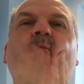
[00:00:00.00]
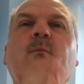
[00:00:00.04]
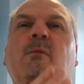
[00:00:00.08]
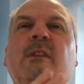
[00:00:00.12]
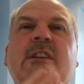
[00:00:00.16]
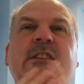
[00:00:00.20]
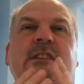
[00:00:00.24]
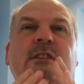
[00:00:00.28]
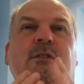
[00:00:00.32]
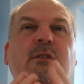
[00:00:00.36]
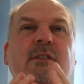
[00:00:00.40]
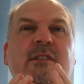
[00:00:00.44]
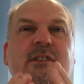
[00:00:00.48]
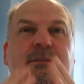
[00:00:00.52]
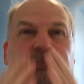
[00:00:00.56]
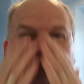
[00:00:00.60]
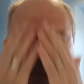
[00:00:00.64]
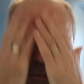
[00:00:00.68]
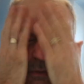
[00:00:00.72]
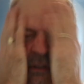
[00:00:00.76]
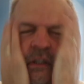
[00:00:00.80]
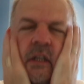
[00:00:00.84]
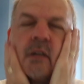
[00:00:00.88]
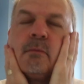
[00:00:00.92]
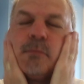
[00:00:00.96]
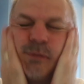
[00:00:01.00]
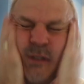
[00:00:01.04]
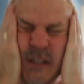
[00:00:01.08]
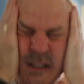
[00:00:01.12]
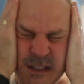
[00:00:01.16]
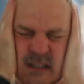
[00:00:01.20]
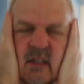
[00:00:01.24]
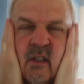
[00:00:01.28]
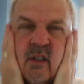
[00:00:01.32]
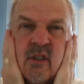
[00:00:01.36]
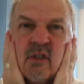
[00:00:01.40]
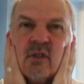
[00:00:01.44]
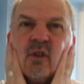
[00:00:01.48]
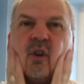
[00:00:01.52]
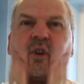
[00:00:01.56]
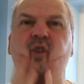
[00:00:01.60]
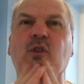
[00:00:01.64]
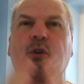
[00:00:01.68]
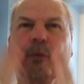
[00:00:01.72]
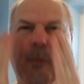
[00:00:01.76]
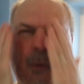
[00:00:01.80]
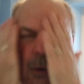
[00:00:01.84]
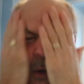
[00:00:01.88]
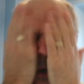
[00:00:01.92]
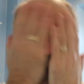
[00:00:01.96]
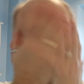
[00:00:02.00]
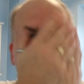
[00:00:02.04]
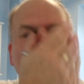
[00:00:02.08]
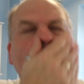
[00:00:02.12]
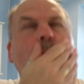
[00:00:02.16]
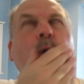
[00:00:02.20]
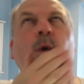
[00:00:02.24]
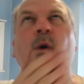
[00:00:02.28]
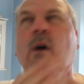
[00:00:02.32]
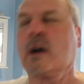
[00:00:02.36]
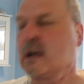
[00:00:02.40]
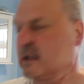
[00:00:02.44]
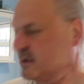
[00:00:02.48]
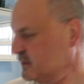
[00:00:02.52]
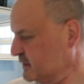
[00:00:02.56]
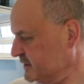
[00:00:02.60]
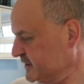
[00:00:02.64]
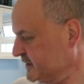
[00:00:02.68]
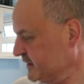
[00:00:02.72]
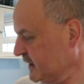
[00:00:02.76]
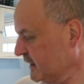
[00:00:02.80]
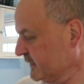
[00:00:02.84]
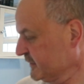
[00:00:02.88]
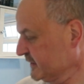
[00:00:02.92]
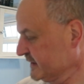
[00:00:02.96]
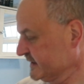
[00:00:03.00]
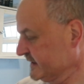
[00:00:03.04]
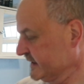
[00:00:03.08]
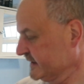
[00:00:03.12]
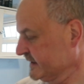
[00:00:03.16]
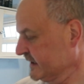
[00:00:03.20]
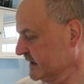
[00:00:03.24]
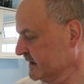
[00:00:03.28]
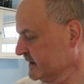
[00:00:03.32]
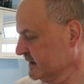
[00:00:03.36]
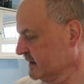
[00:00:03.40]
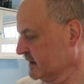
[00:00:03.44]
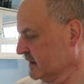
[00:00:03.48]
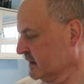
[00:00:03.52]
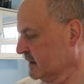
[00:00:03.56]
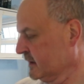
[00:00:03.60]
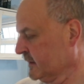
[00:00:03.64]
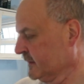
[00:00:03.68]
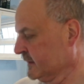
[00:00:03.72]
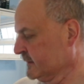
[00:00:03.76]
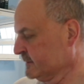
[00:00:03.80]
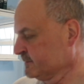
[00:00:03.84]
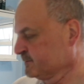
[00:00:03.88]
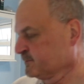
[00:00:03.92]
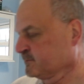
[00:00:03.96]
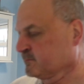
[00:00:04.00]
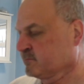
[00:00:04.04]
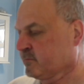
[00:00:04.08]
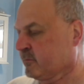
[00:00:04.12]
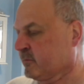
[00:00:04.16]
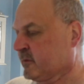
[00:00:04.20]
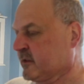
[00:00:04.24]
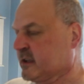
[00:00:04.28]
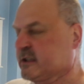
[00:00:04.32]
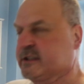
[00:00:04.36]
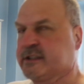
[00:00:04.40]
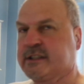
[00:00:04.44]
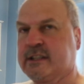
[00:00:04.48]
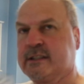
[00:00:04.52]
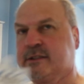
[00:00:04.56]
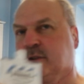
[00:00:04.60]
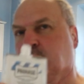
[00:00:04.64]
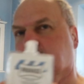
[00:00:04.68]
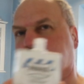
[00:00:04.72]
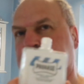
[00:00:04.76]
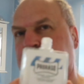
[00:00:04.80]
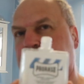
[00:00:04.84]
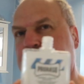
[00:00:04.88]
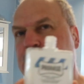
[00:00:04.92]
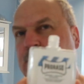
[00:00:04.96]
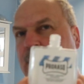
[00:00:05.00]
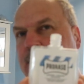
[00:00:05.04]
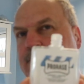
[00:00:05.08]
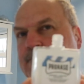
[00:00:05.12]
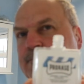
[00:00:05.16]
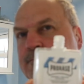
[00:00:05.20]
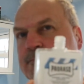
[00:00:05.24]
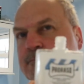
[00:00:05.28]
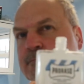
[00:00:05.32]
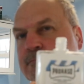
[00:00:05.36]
It's a nice spice that, but it's not horrible. I'd like to know if they did, because they do a green one.